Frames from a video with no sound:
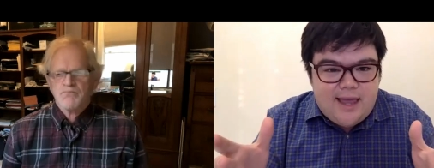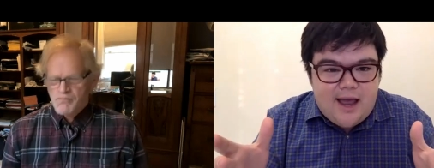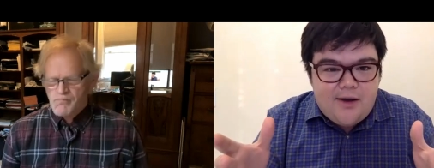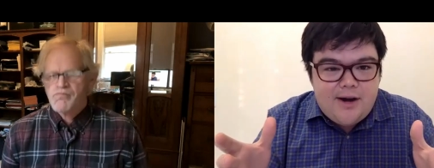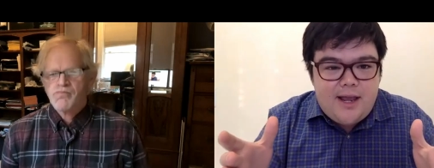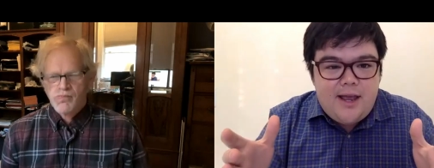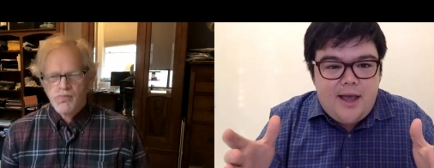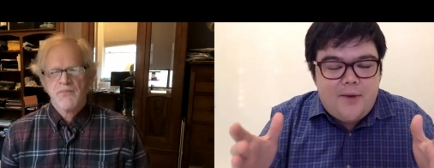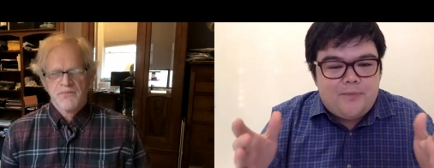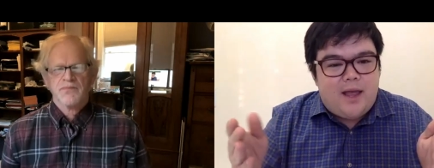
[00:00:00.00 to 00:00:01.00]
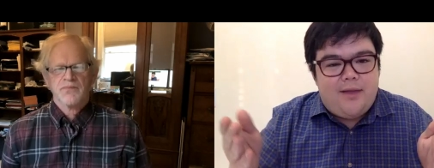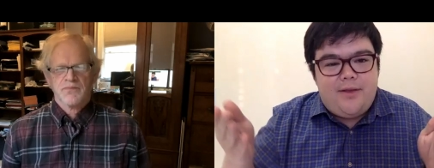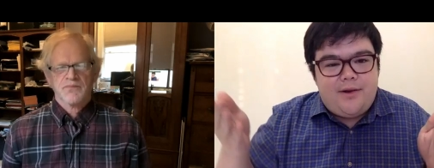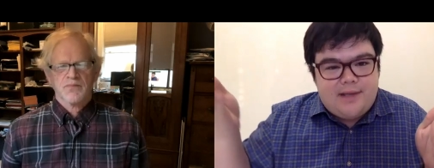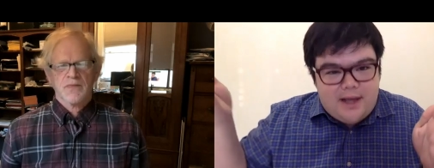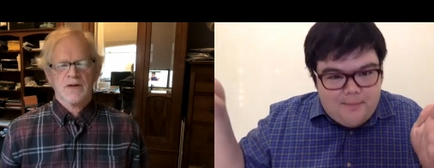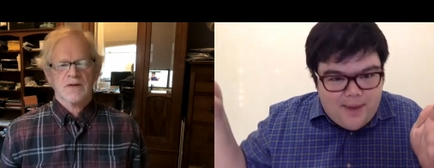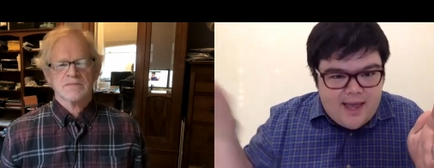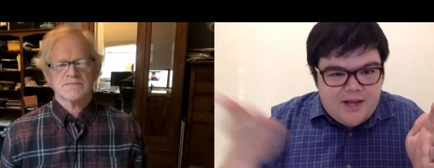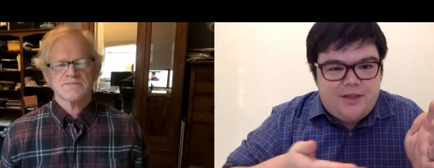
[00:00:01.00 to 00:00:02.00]
Speaker 1: county. And there's like a
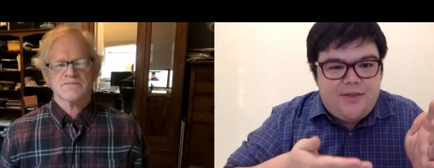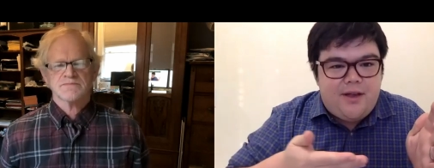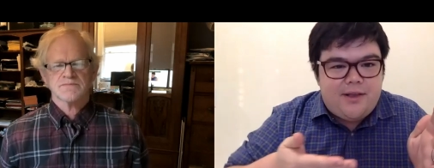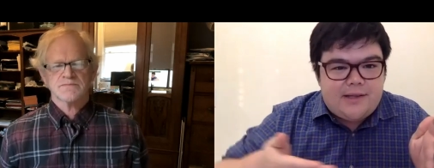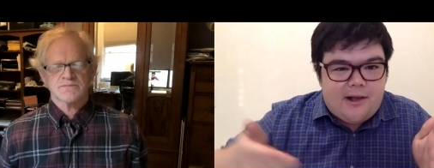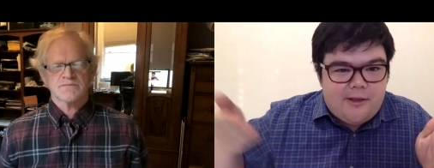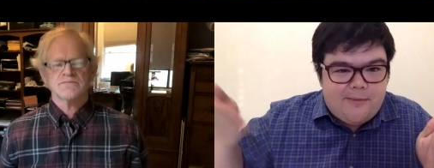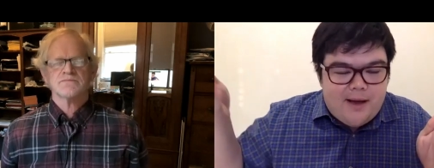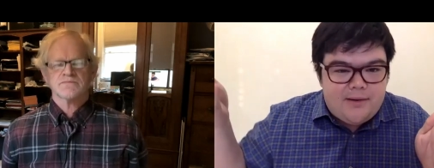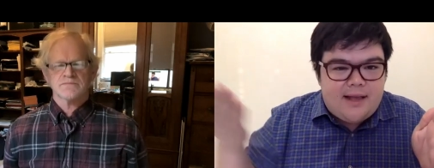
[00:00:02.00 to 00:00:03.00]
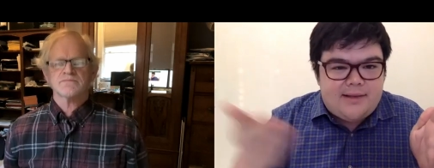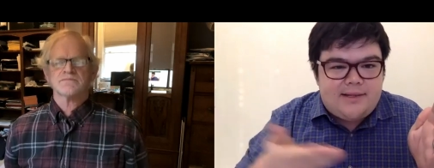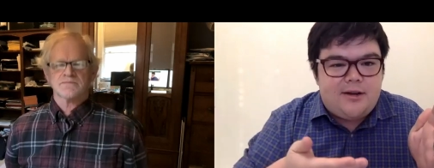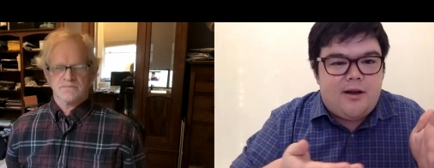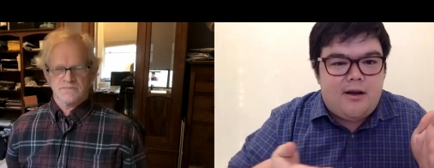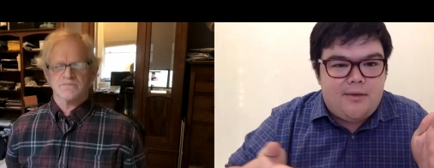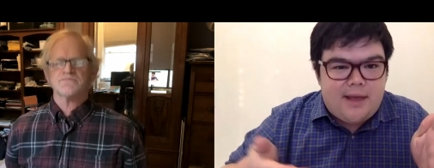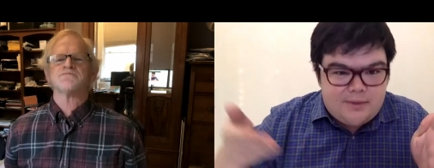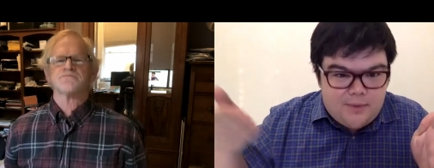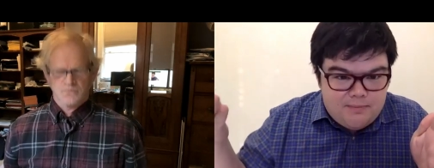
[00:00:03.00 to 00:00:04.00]
page in there that's all about net zero.
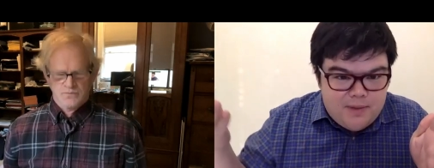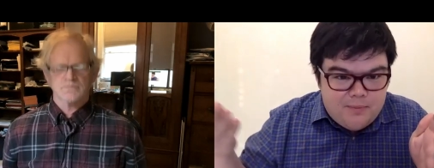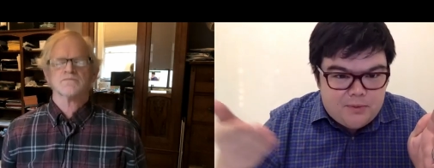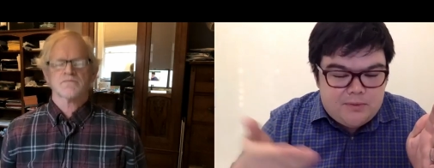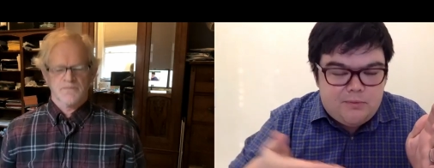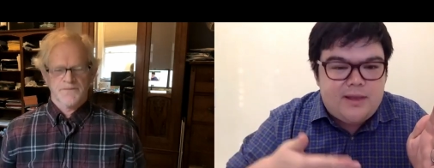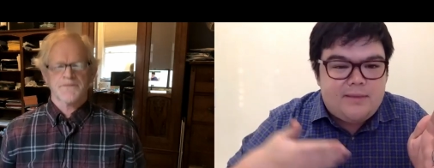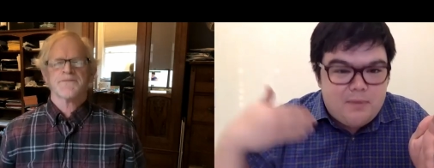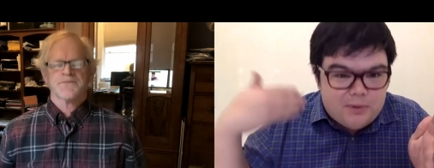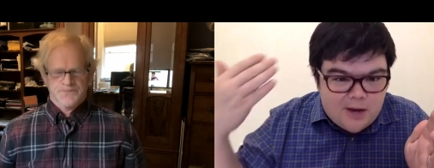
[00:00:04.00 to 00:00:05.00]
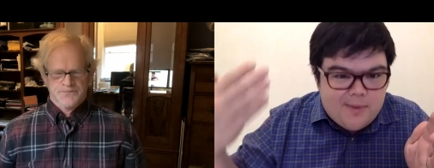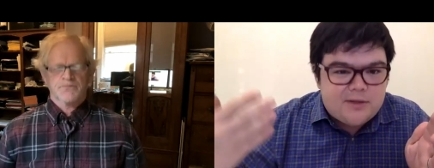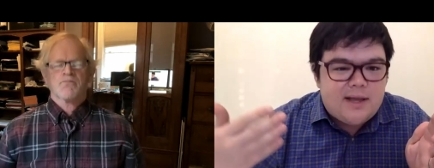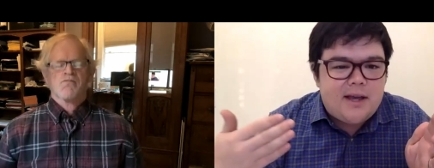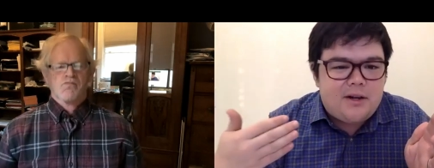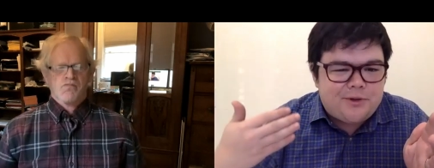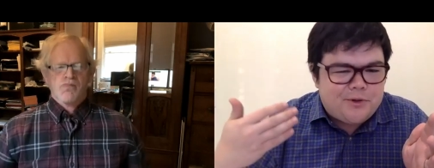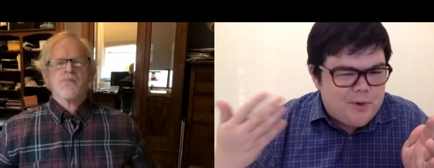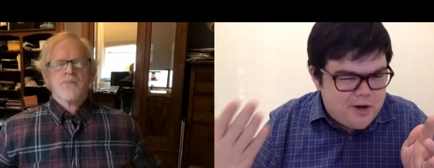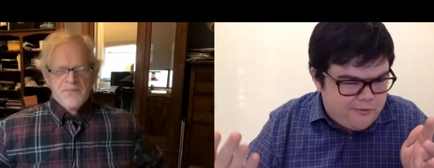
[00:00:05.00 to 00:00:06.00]
That's what people, when people talk about Title
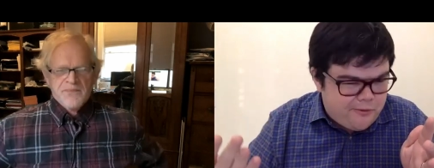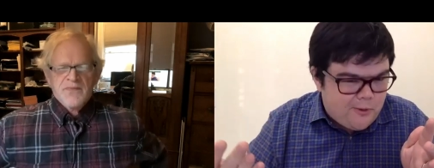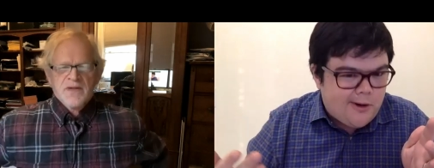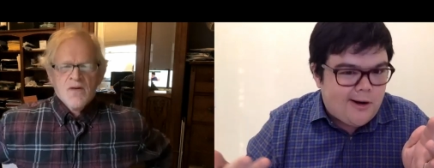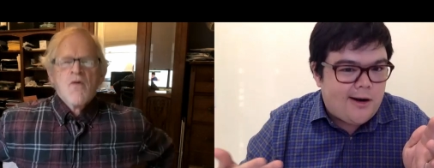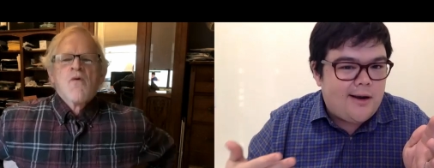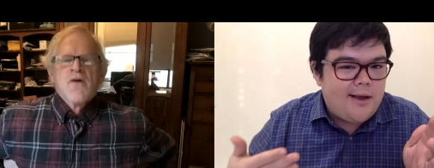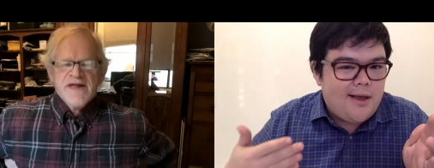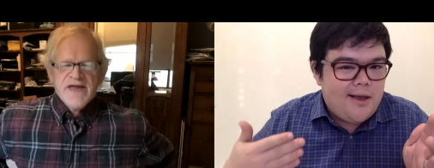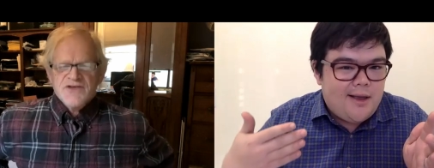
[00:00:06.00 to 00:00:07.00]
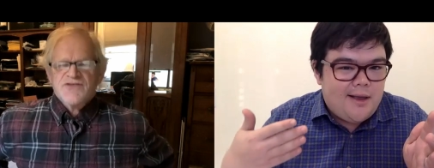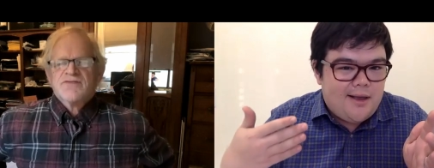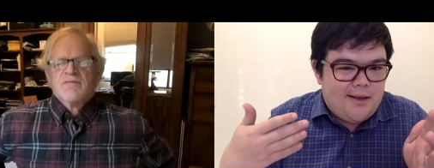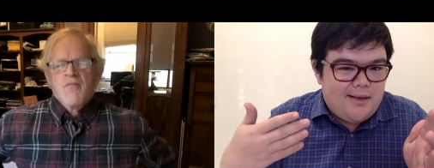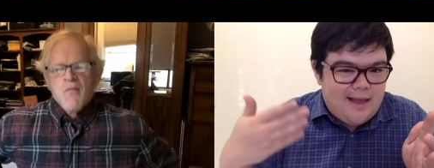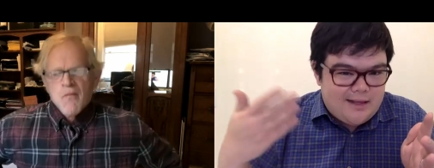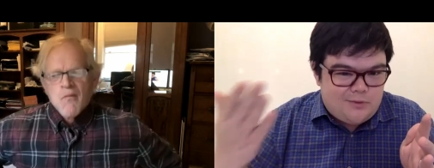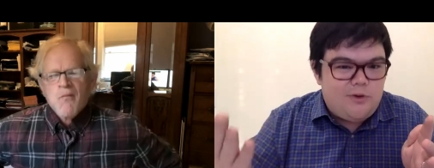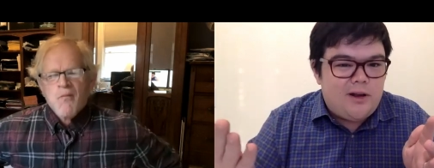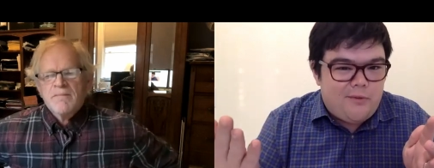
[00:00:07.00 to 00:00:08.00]
24, yes.
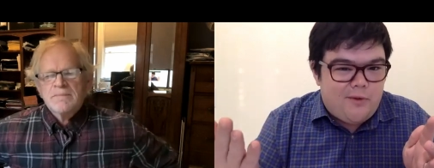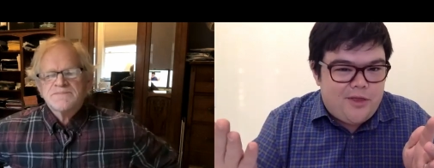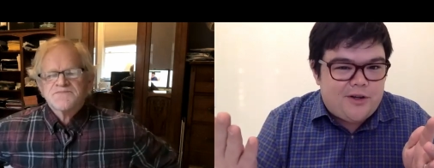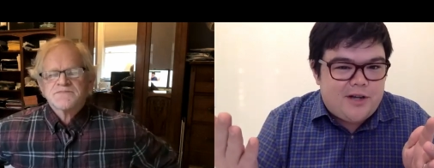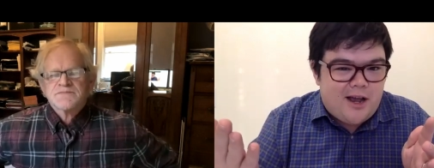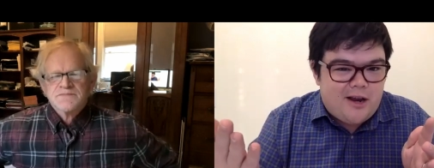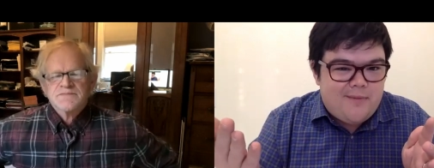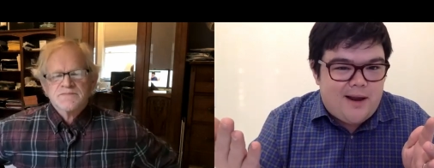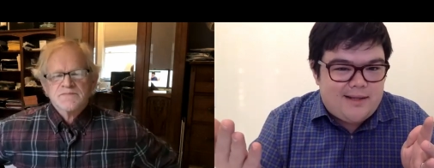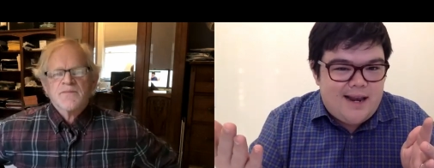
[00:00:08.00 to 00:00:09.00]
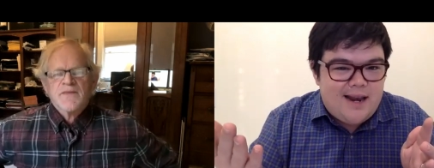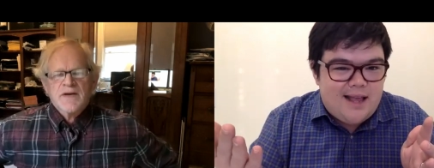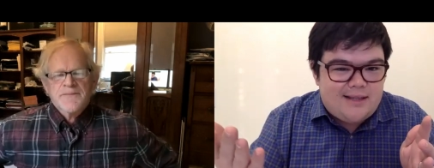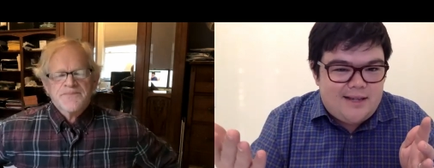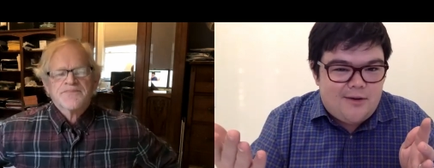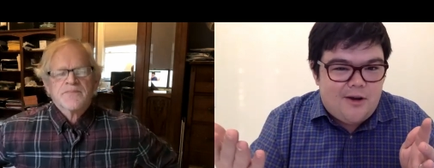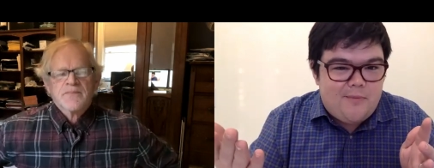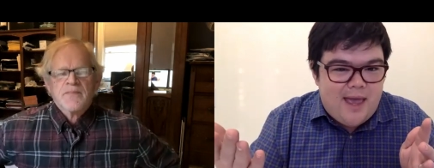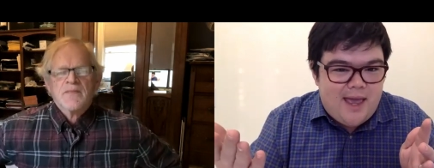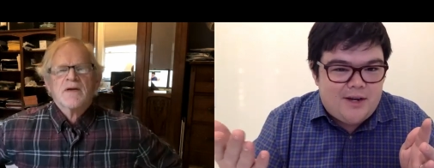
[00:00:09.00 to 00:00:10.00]
that's really what they're talking about is that net zero
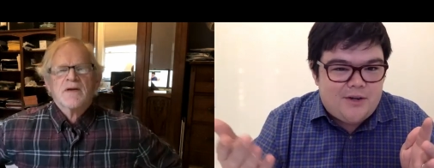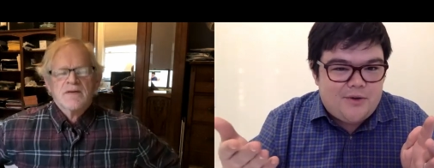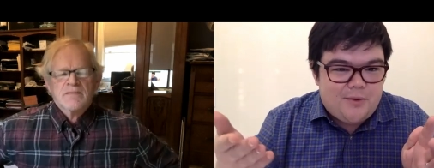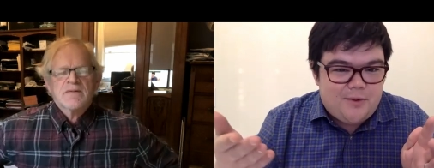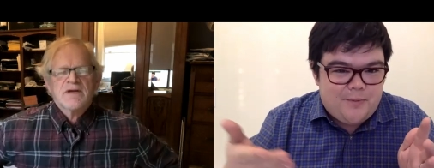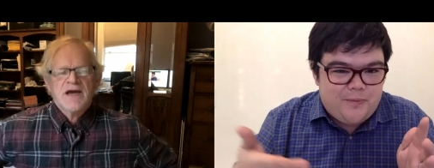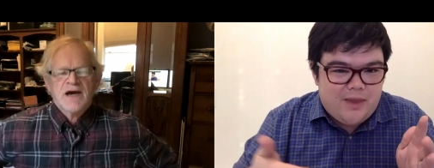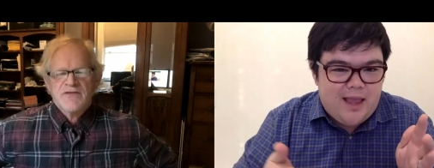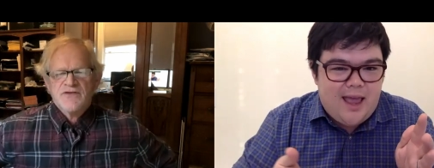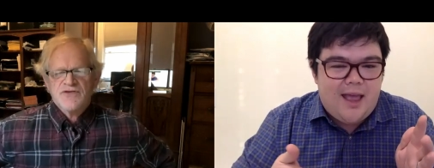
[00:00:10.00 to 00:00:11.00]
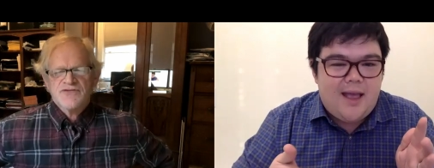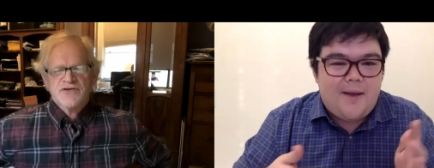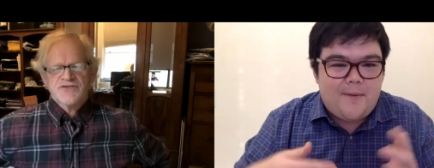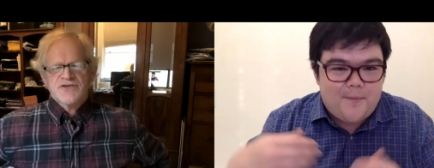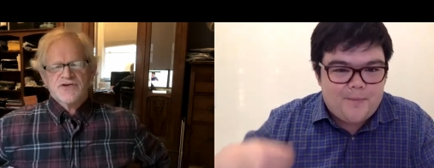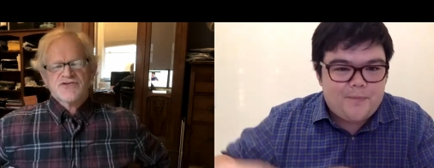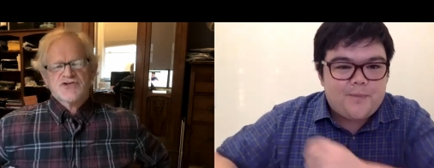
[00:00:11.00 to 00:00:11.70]
page.
Speaker 2: Yeah, there's there's there's